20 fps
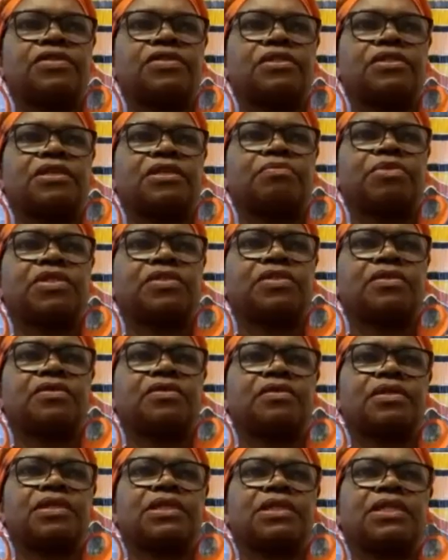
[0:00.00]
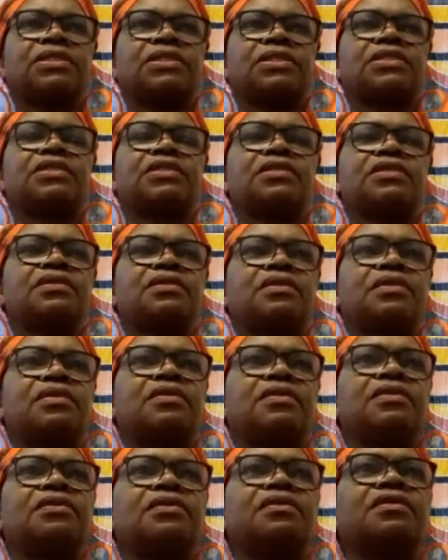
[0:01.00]
them. It's only that
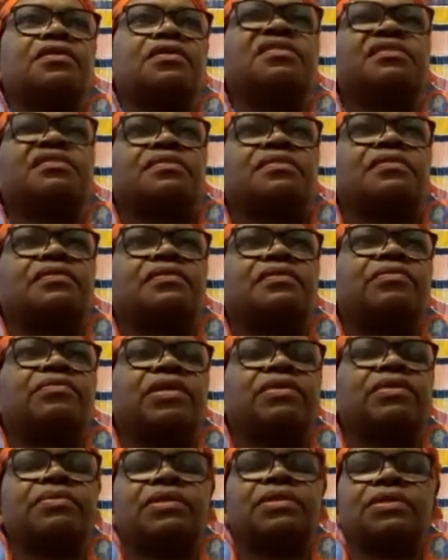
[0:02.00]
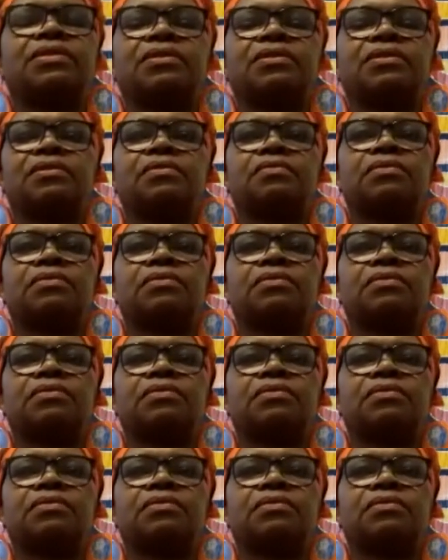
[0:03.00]
maybe